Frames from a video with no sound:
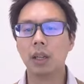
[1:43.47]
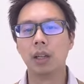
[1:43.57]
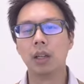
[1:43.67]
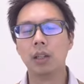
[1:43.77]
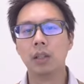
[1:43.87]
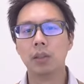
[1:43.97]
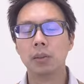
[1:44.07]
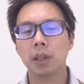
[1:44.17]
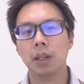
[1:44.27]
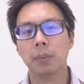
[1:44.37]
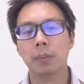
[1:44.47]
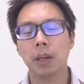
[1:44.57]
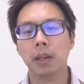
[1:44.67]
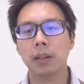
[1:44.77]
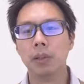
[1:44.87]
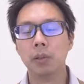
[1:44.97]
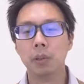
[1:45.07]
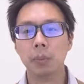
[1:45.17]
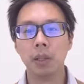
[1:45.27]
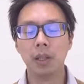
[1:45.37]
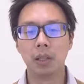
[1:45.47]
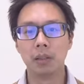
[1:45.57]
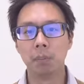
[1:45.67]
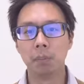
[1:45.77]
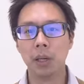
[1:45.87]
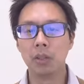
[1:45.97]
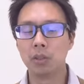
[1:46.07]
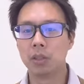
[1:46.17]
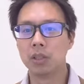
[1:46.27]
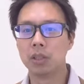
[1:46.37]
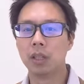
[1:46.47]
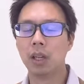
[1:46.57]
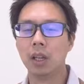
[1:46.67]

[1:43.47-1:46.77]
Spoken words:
I know my European patients,